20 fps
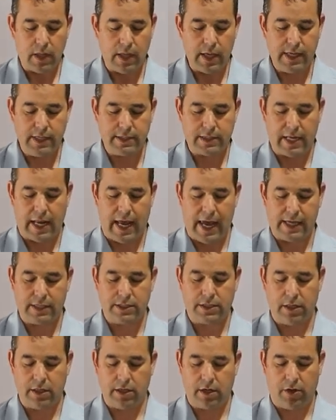is it
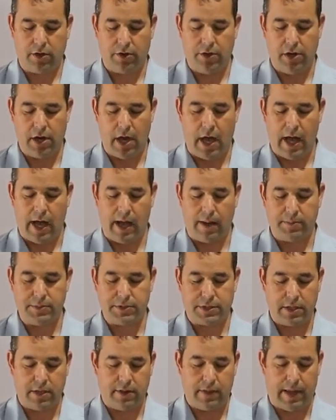has little
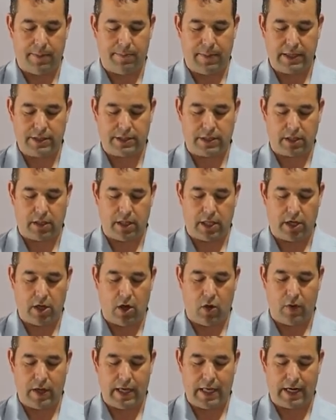knobs that basically
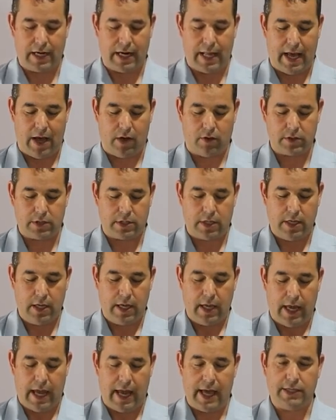go in and out
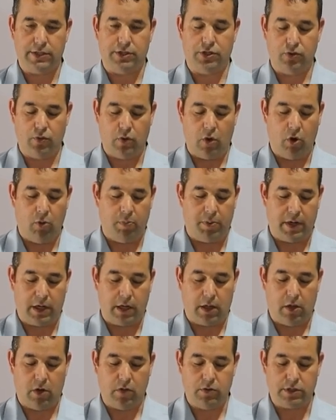as you open and
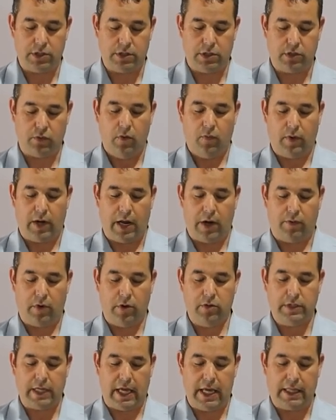close it. So when I
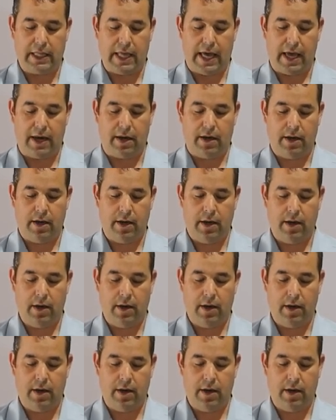rotate that